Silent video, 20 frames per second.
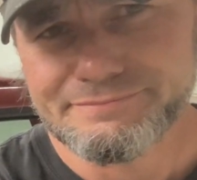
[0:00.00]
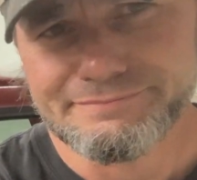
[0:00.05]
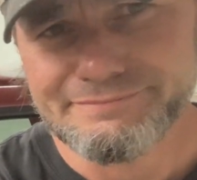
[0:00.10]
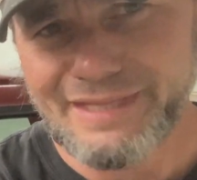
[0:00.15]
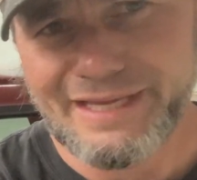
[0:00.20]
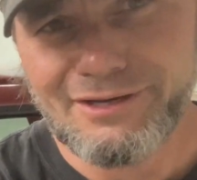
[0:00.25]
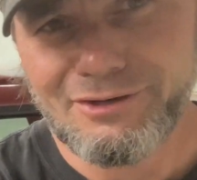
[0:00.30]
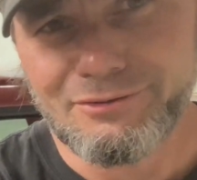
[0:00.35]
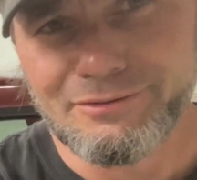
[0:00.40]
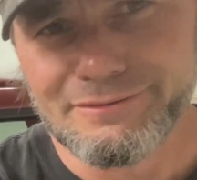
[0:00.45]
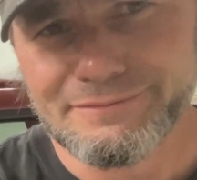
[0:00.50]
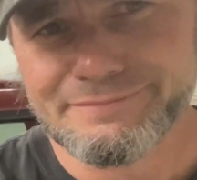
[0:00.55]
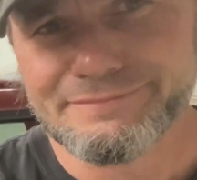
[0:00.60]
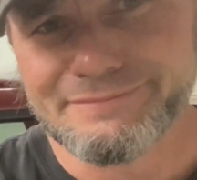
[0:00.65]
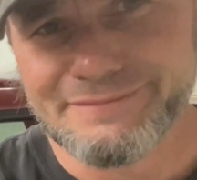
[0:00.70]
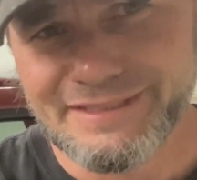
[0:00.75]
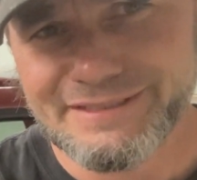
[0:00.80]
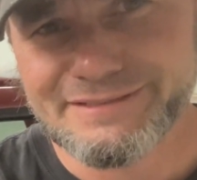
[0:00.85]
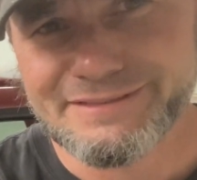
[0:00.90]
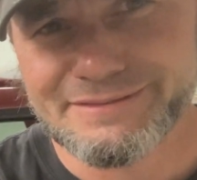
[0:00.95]
I know,
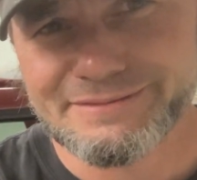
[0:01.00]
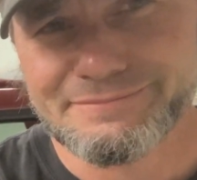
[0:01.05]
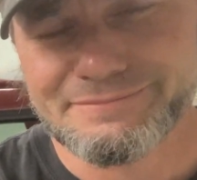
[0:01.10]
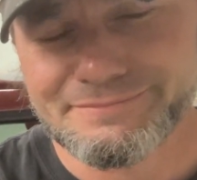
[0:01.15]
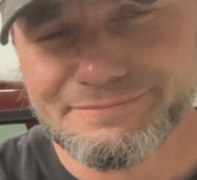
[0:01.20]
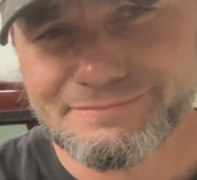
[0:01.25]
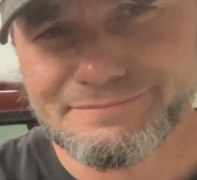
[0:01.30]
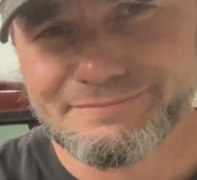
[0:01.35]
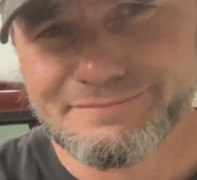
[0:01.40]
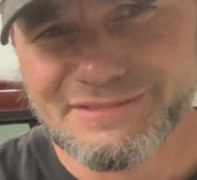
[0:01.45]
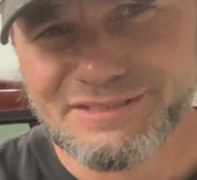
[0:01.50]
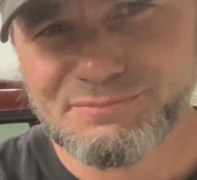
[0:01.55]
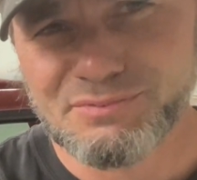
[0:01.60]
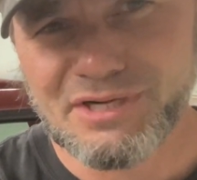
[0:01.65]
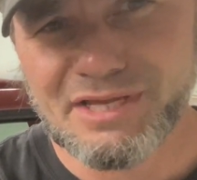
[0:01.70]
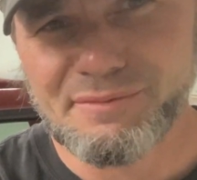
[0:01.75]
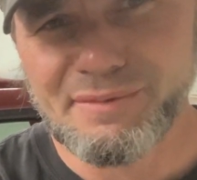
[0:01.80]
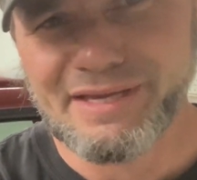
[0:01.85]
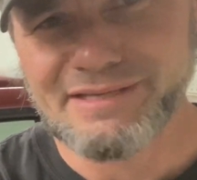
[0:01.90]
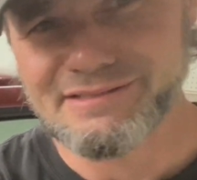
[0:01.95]
it's pretty
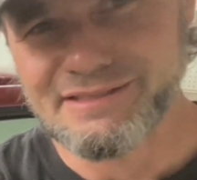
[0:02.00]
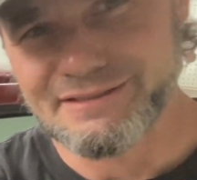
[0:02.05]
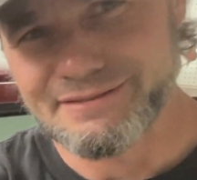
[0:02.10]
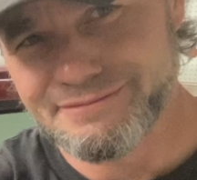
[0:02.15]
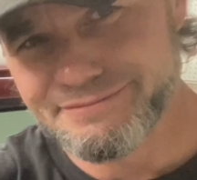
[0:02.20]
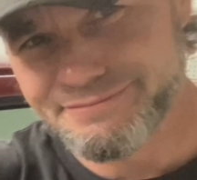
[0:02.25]
amazing.